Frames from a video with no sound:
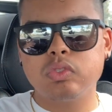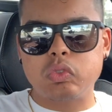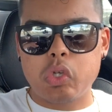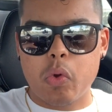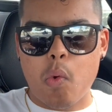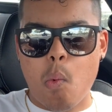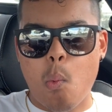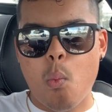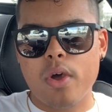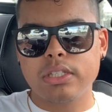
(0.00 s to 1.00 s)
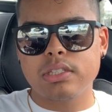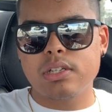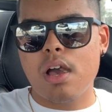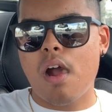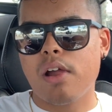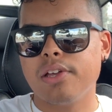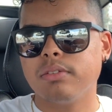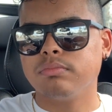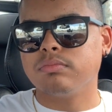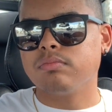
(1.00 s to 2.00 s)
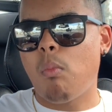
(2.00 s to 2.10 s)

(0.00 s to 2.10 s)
to what I am,